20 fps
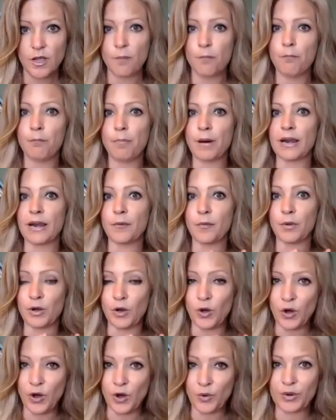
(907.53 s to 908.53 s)
But I
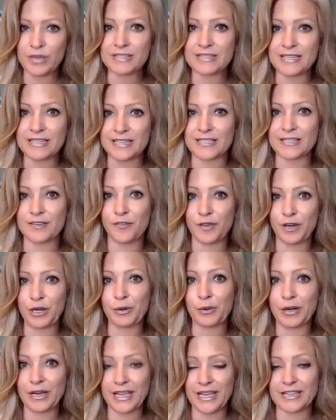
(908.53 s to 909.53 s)
will always test a
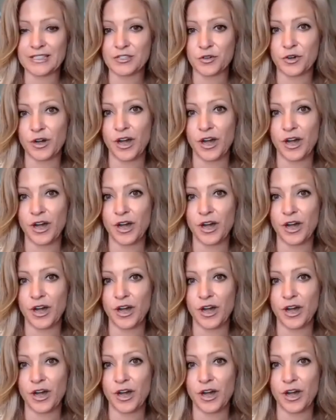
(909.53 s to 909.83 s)
video against